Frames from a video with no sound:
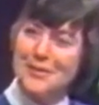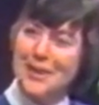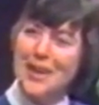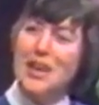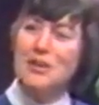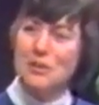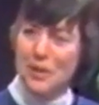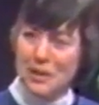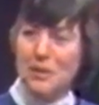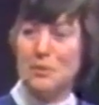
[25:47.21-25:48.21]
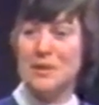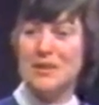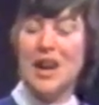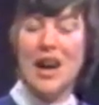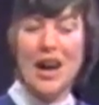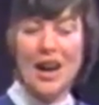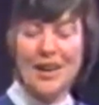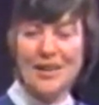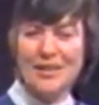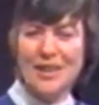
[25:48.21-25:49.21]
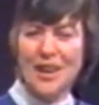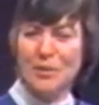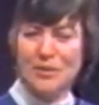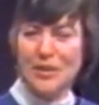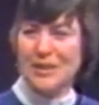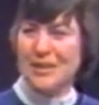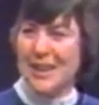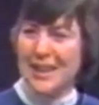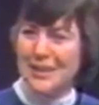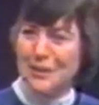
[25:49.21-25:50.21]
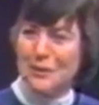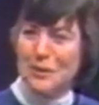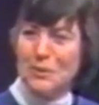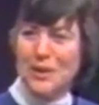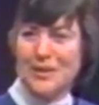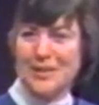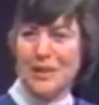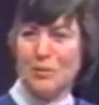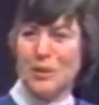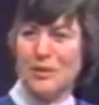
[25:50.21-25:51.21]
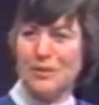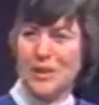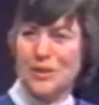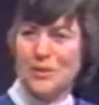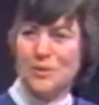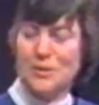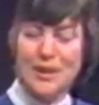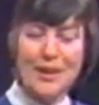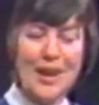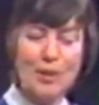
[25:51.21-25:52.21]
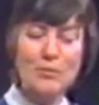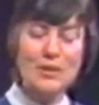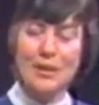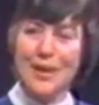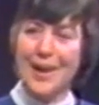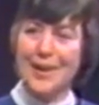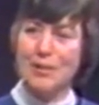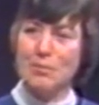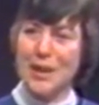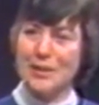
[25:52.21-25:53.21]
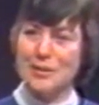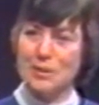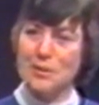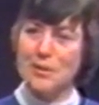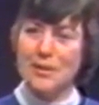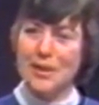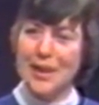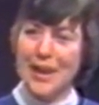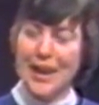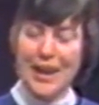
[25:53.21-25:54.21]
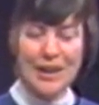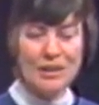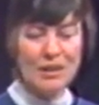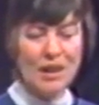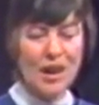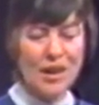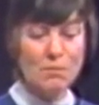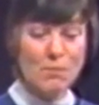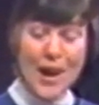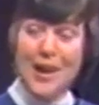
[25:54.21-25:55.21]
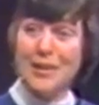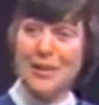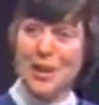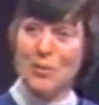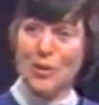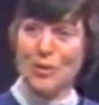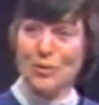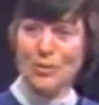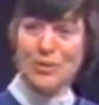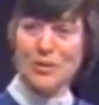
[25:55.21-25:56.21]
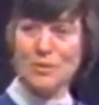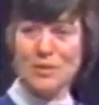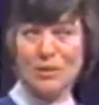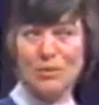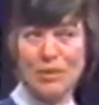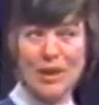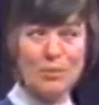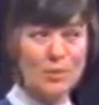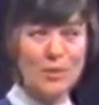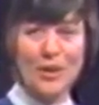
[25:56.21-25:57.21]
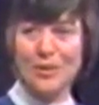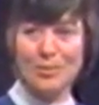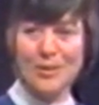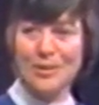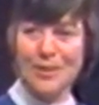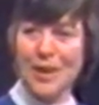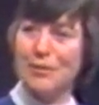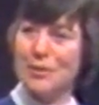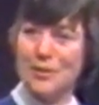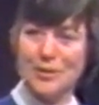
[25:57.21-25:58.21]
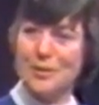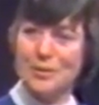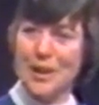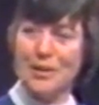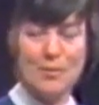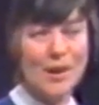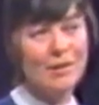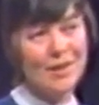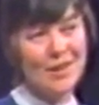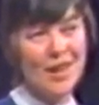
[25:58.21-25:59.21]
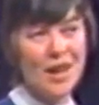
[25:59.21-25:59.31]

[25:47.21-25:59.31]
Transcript: Okay? So in other words, I, I was very selective in what I said about the French school, and I happened to like Max Sorre. Mm -hmm. And I admire Demangeons. This was an incredible monument of effort, no doubt about it.